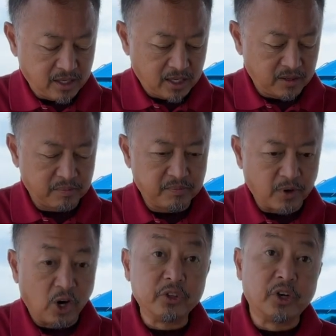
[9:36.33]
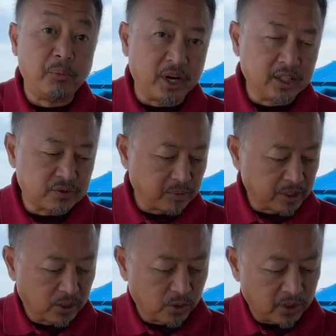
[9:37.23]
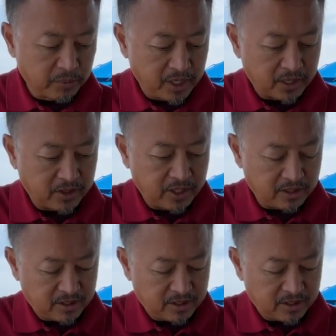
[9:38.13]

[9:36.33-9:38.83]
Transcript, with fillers: um, all their bread's from the local bakery.